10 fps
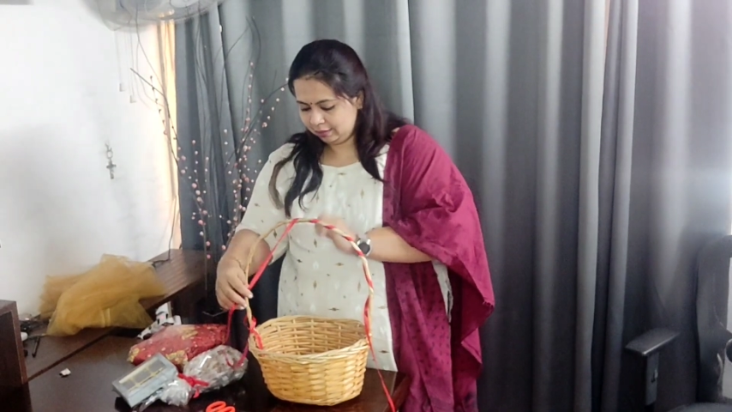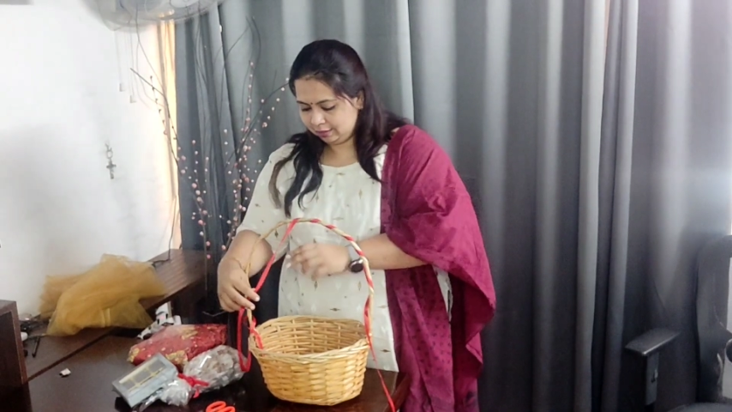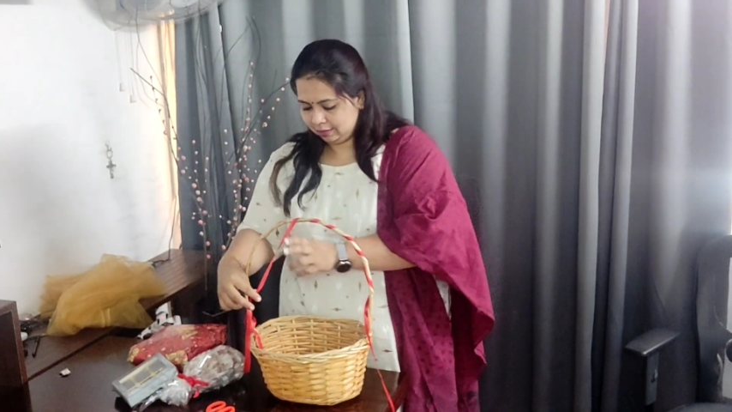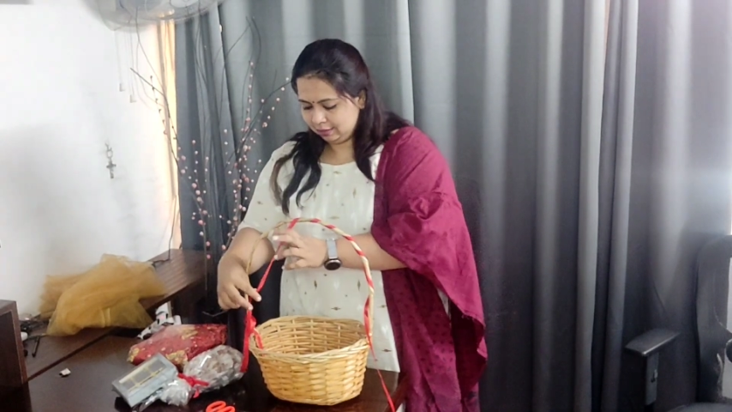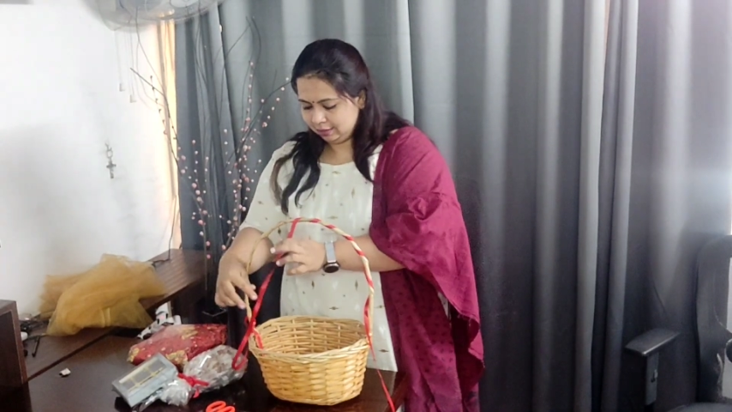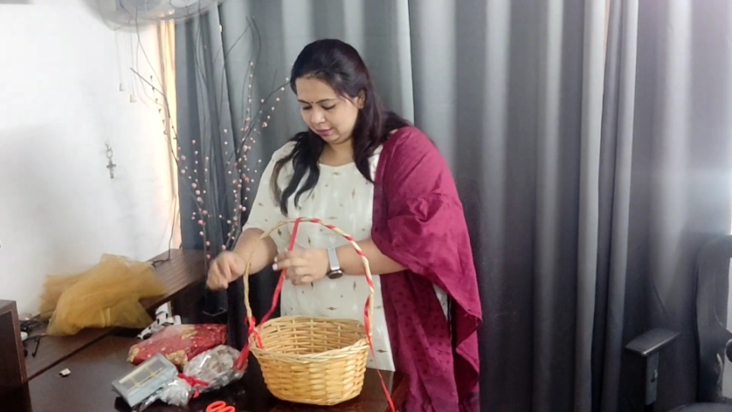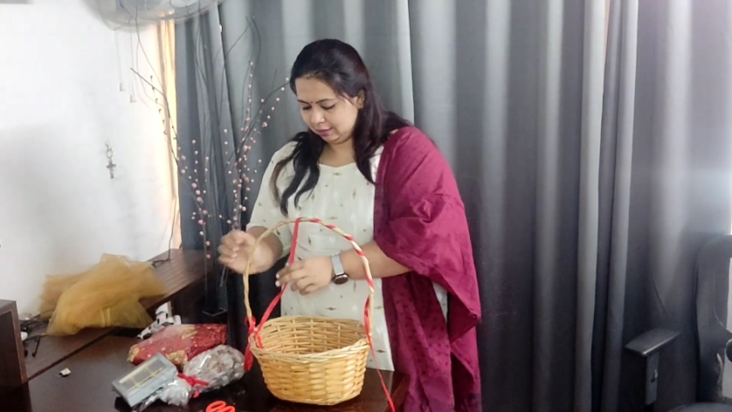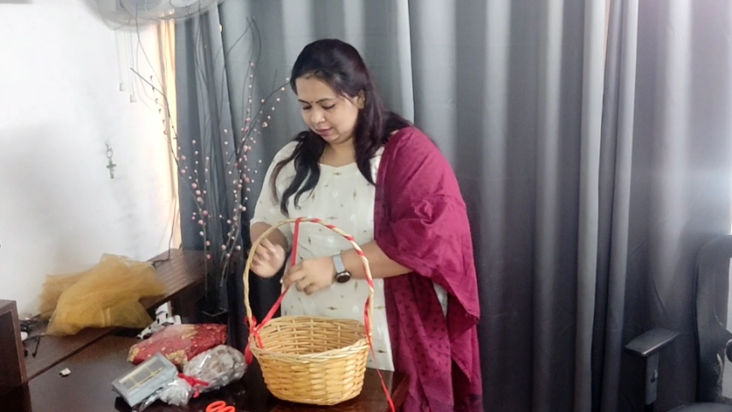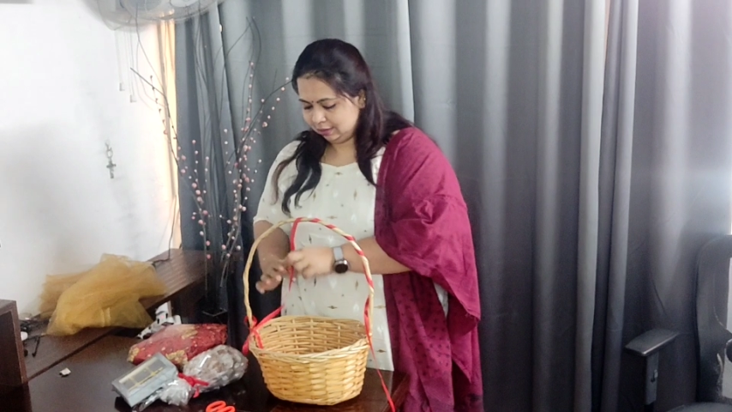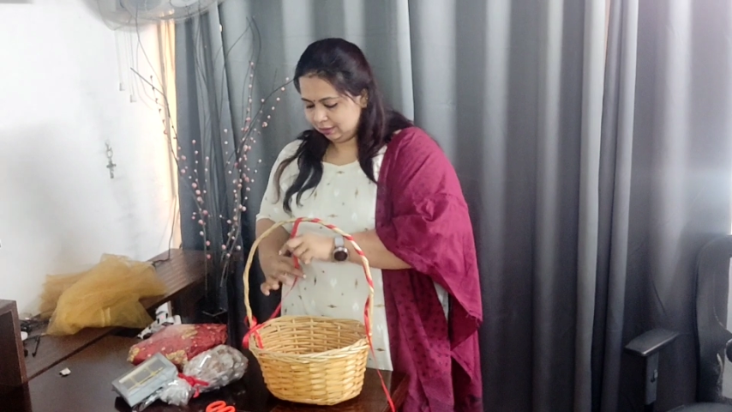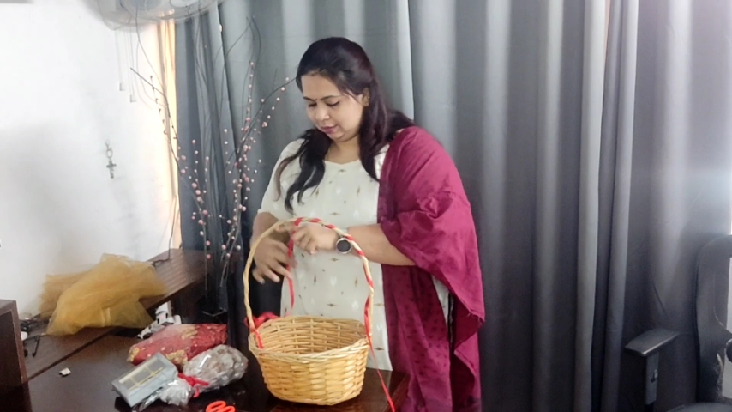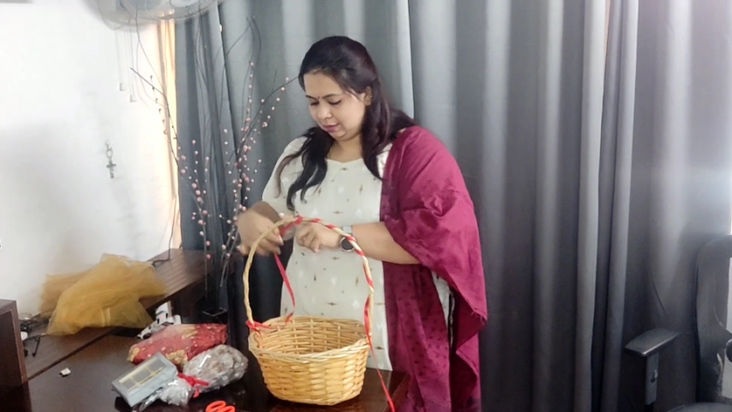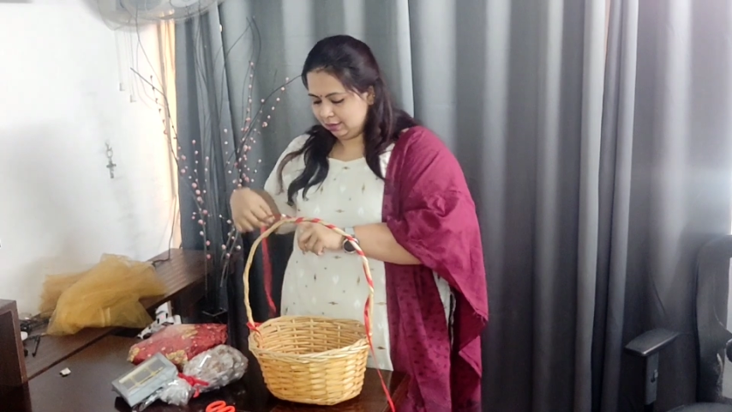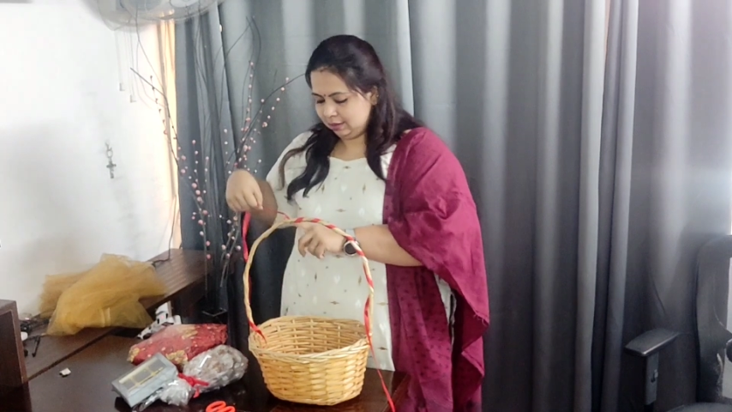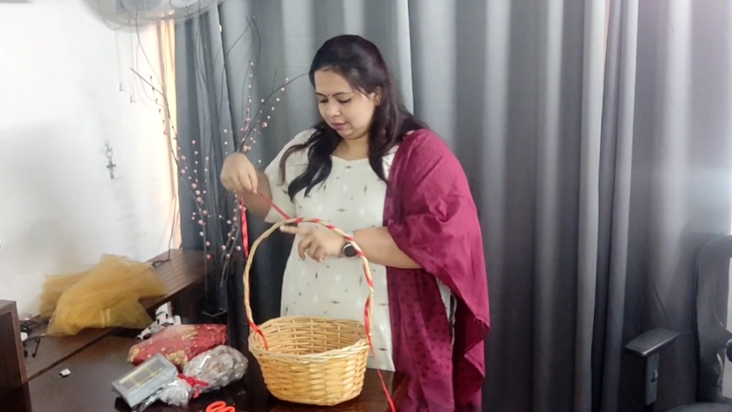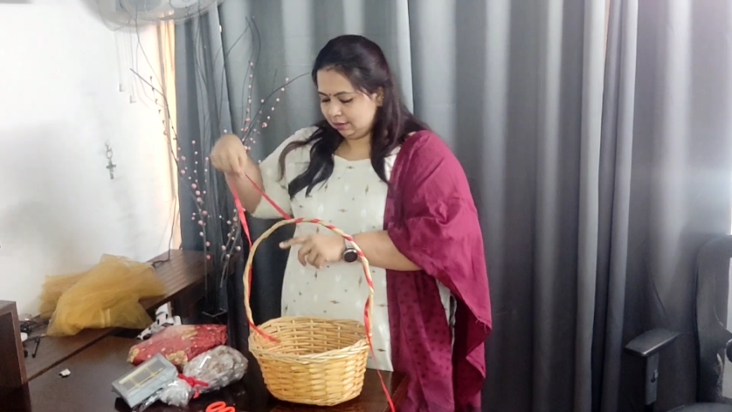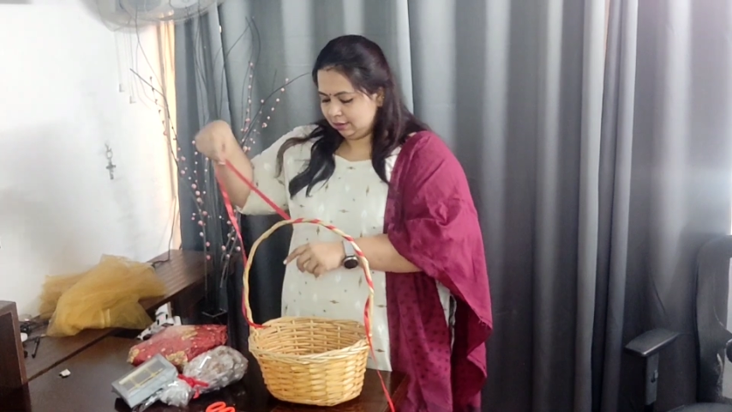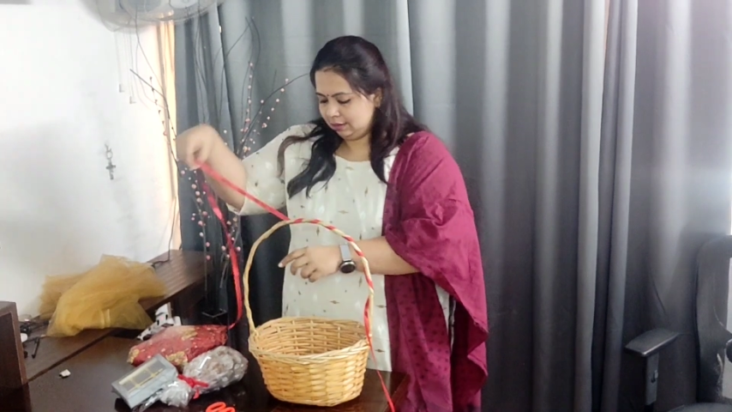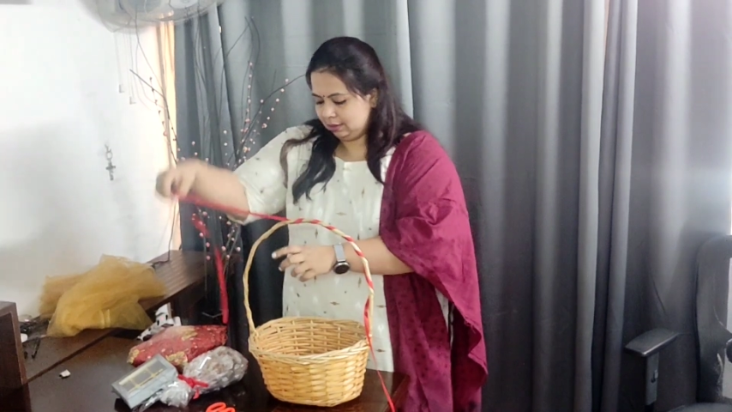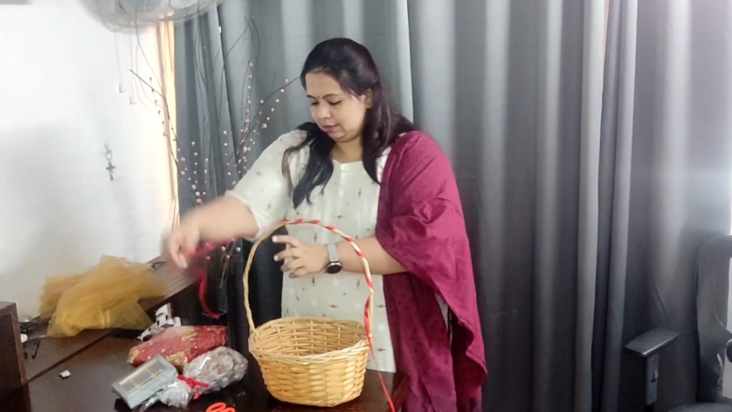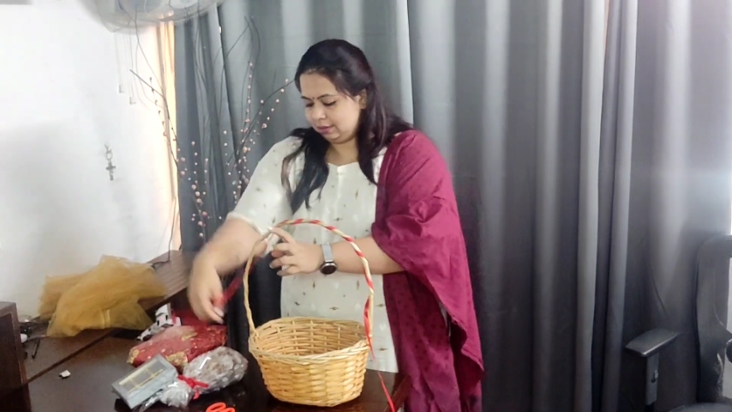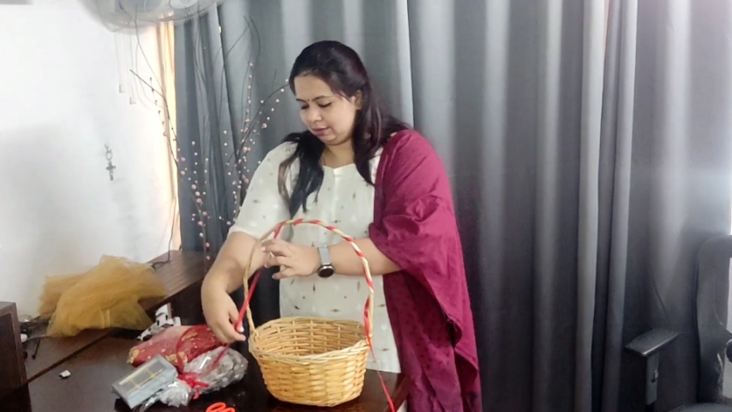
No one is speaking in this clip.